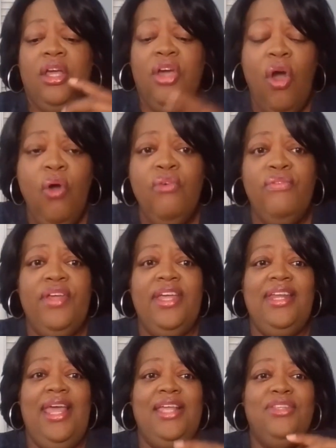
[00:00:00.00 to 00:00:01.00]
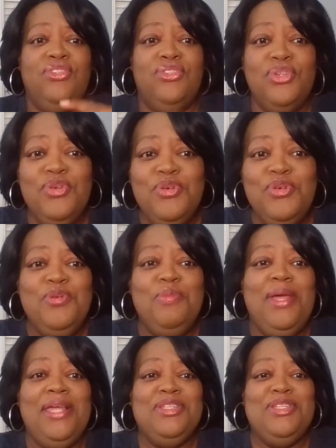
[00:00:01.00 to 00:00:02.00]
COVID and
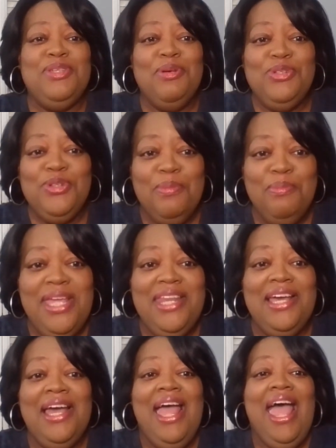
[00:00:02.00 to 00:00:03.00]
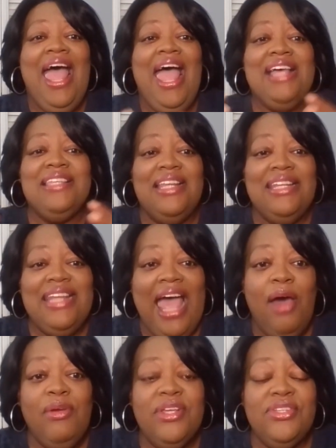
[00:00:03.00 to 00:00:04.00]
Zoom and social media has
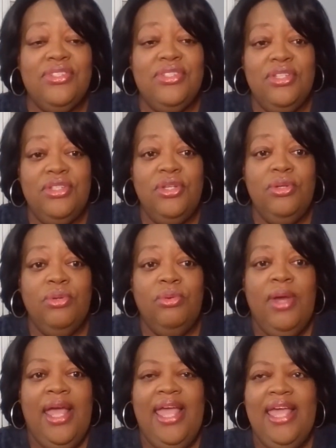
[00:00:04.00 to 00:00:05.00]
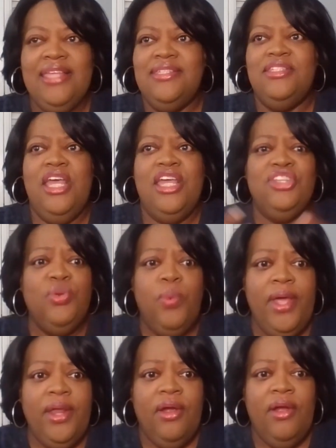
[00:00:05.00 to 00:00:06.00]
allowed us to do. It's in
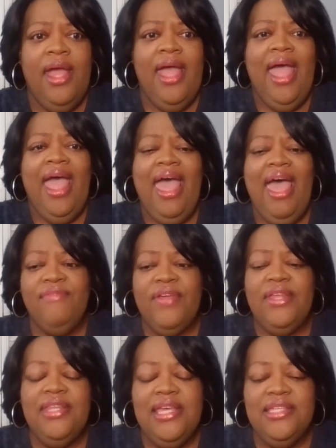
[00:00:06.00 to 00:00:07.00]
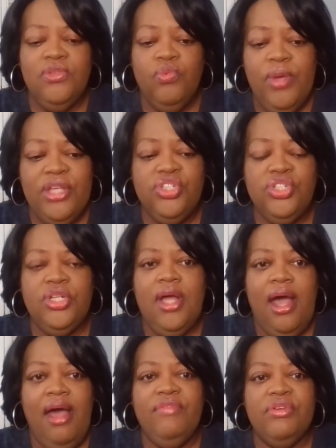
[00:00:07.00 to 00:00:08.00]
Twitter, having these rich
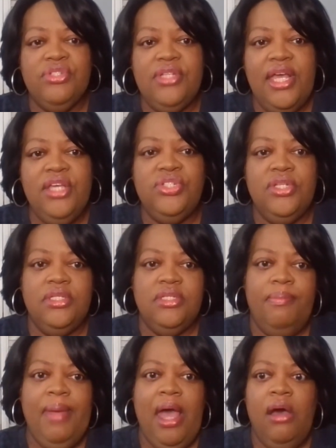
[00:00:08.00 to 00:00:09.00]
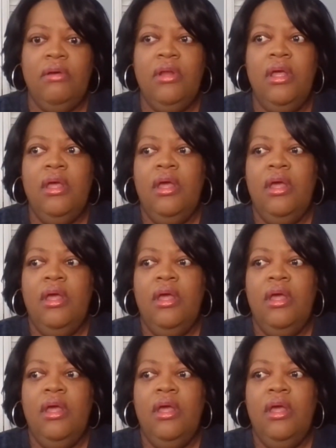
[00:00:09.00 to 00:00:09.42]
conversations about